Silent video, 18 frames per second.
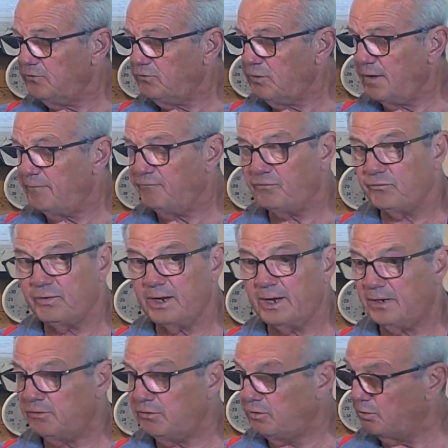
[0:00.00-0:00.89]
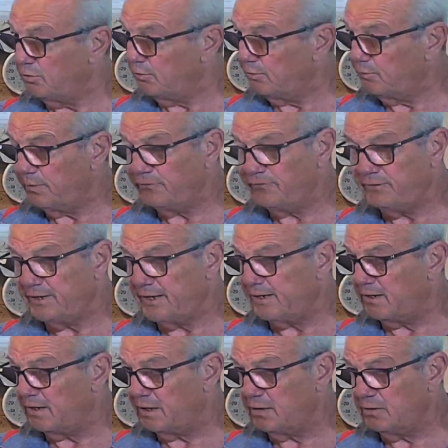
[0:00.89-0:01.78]
not forget, it was
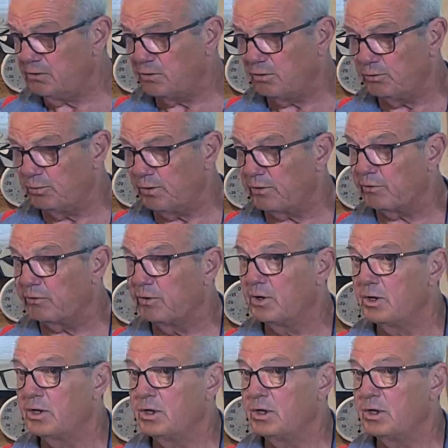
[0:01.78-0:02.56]
not long ago where